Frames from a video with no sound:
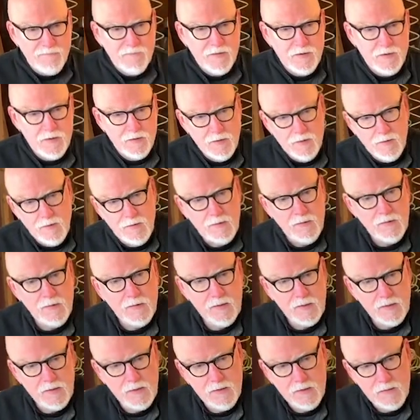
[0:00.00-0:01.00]
here
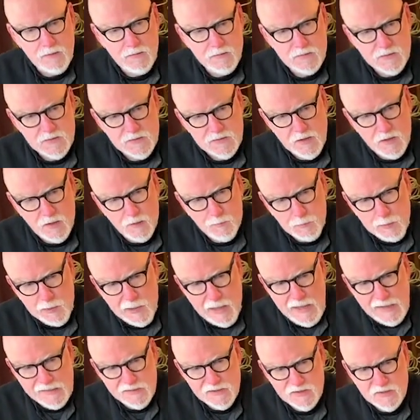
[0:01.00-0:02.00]
is a
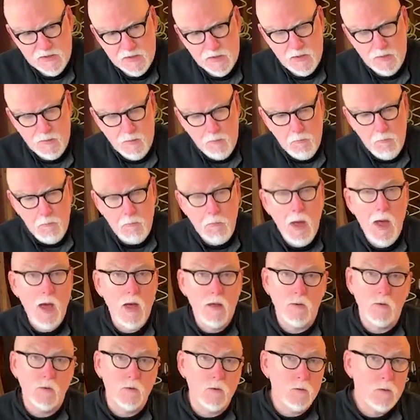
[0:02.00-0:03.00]
plaster
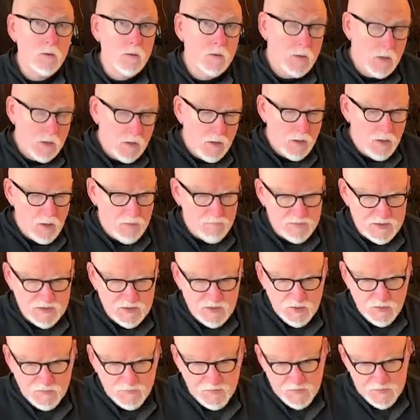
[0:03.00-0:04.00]
model of a
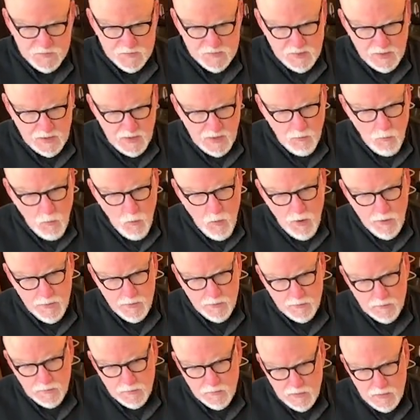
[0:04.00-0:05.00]
surface that I
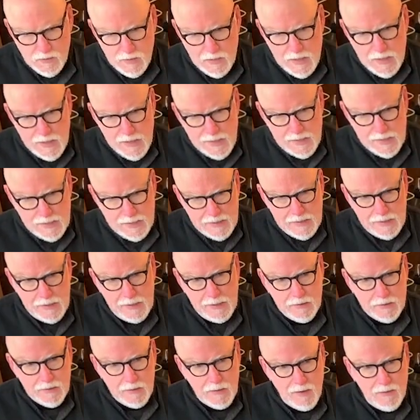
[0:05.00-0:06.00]
wanted.
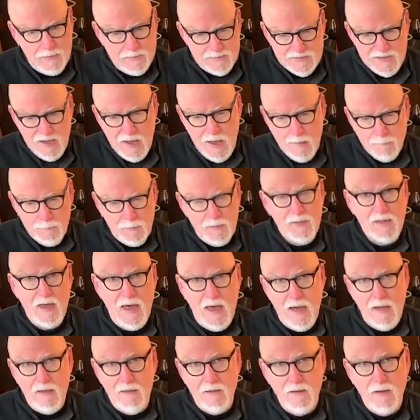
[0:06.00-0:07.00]
And on top of
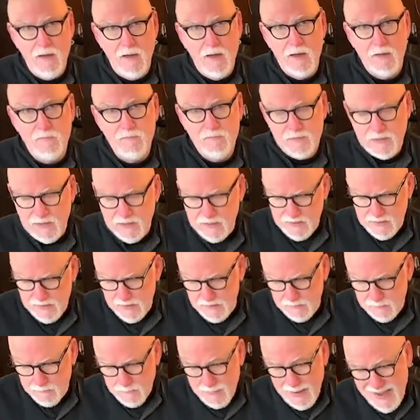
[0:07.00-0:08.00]
that, I've
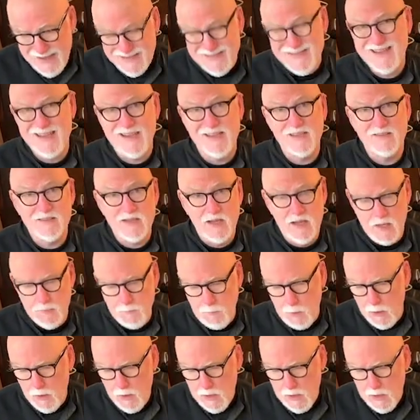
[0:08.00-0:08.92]
laid masking tape